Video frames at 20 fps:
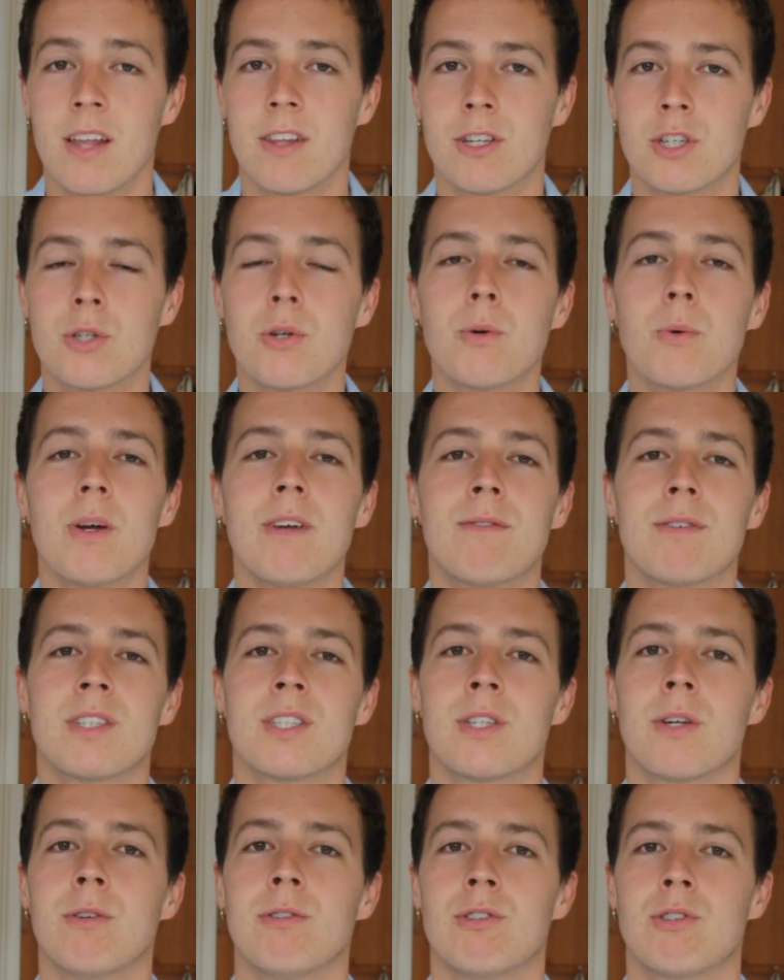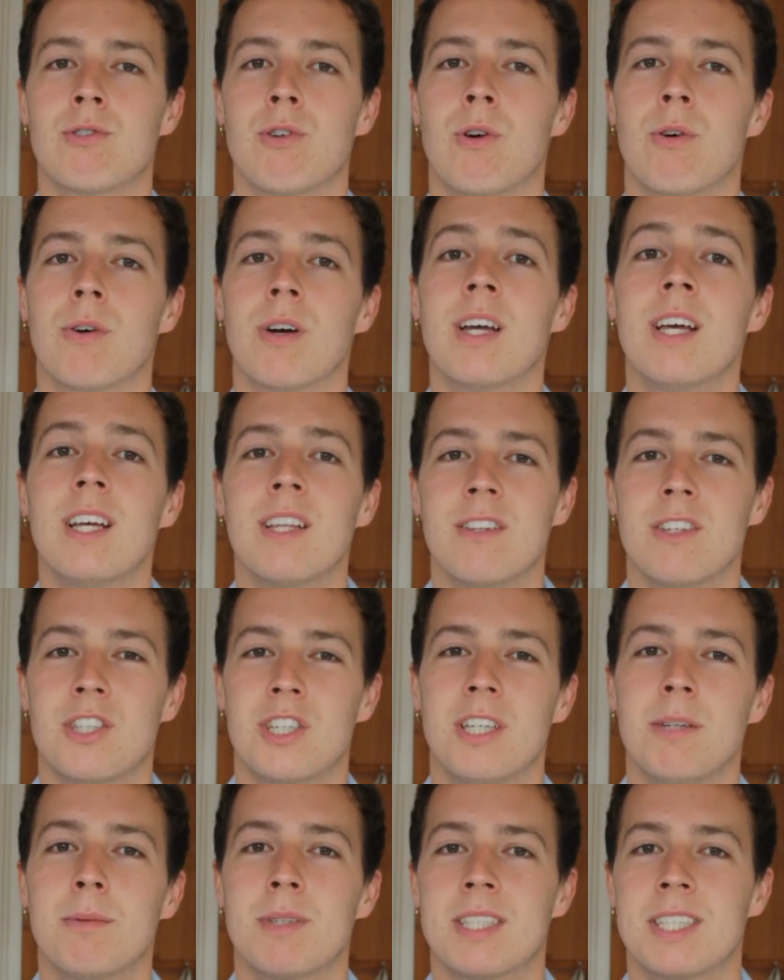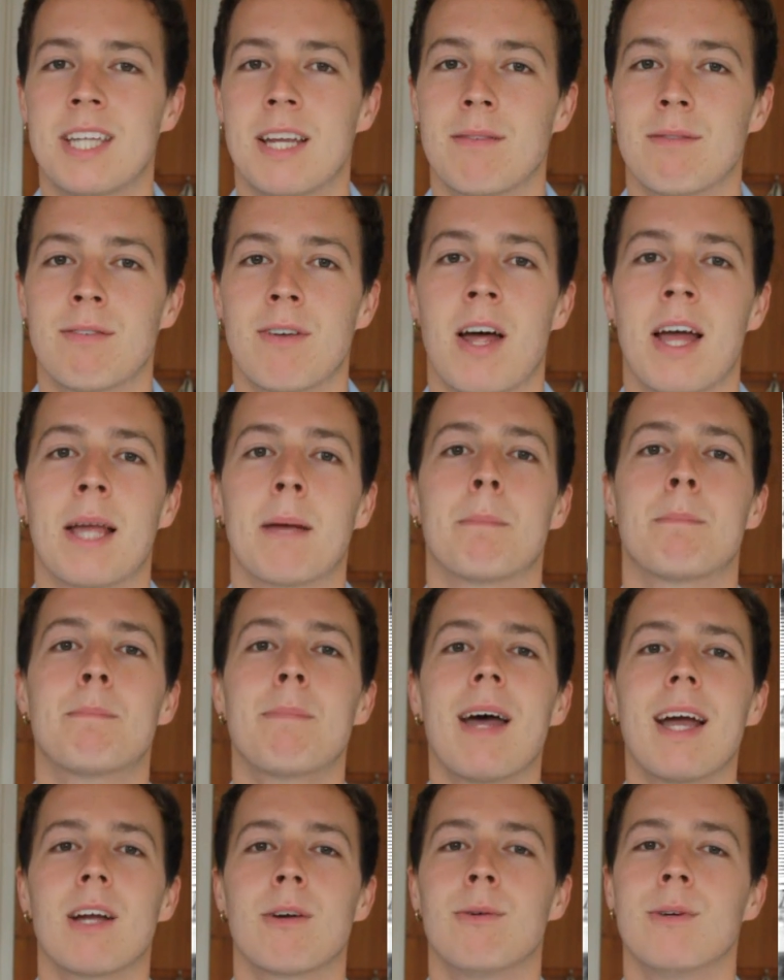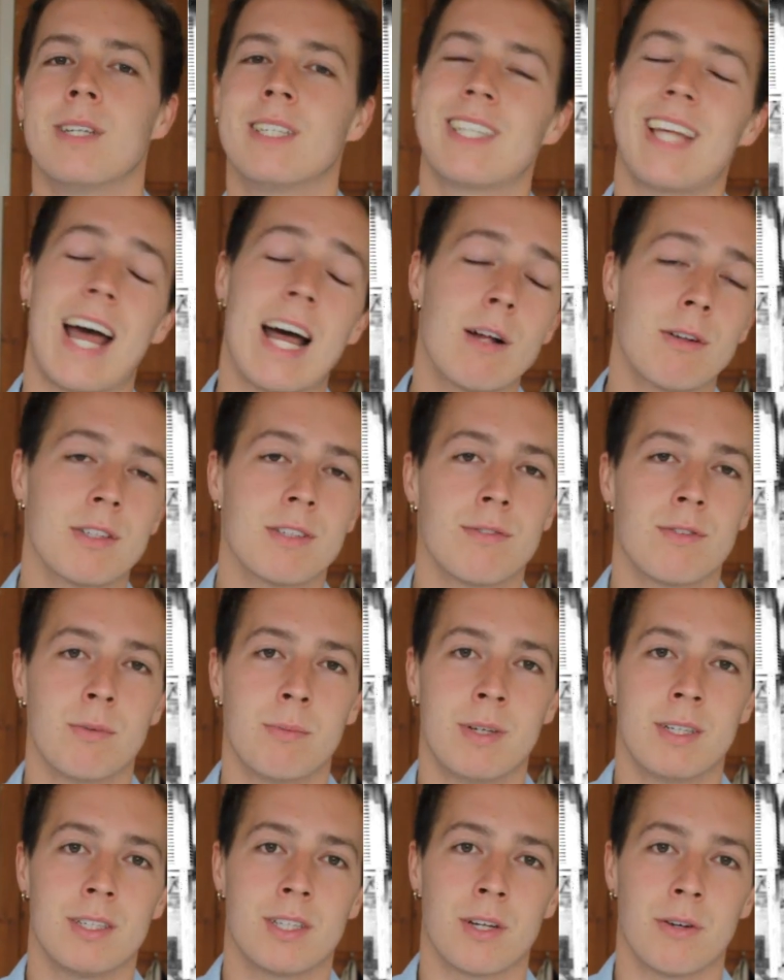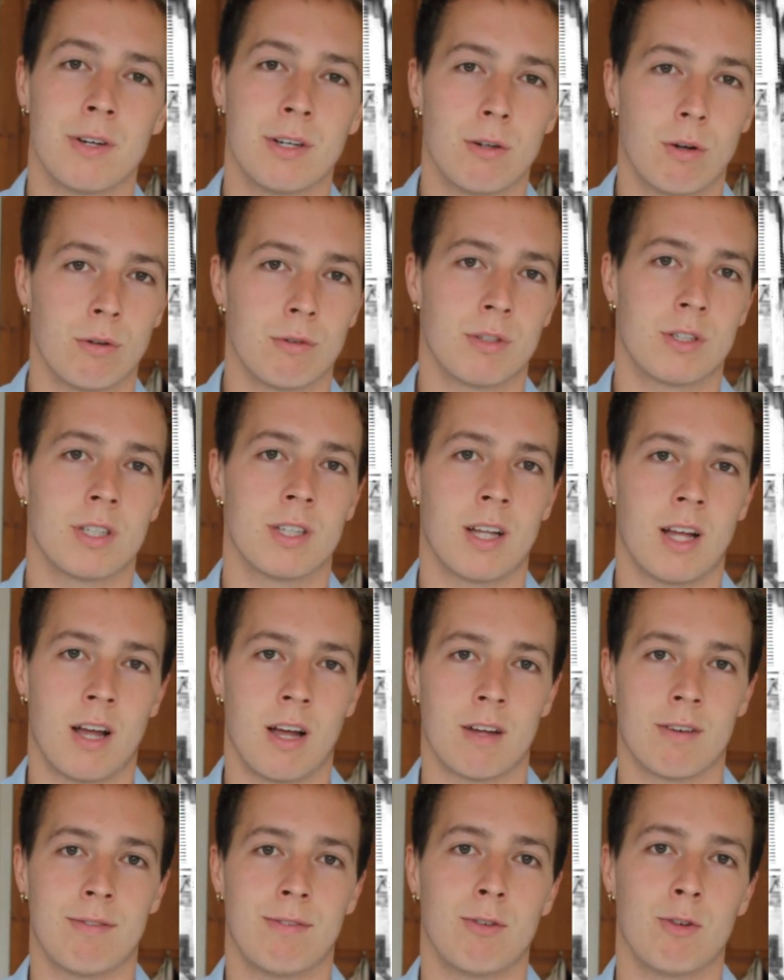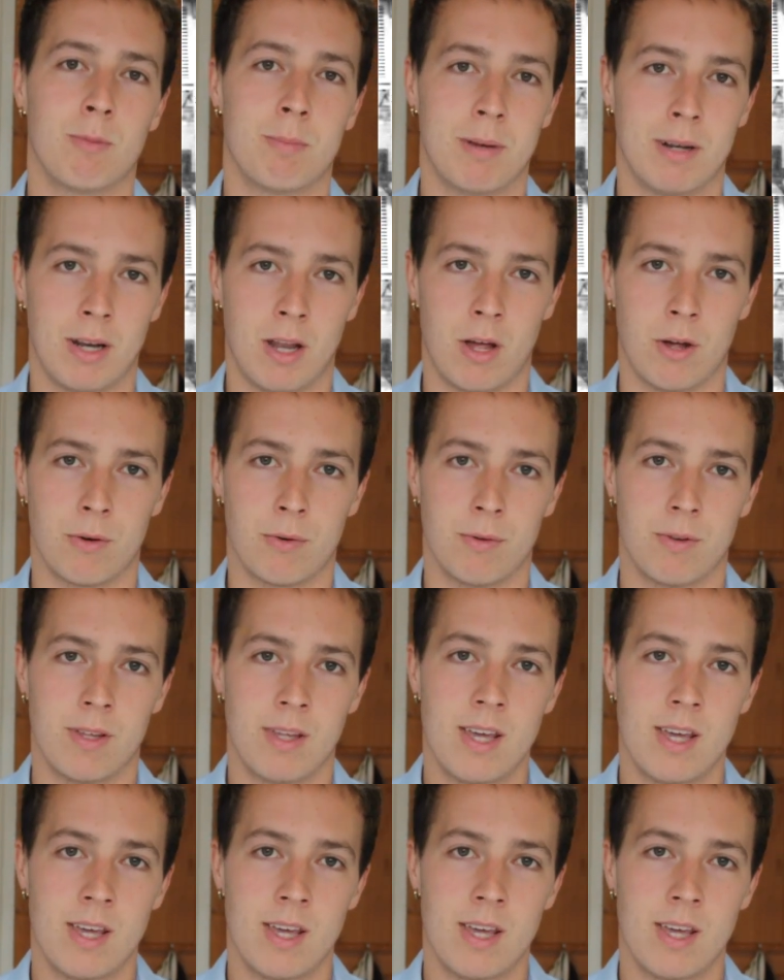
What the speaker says: The shockwave was so strong that she was sent flying backwards out of the window and onto the hard floor below.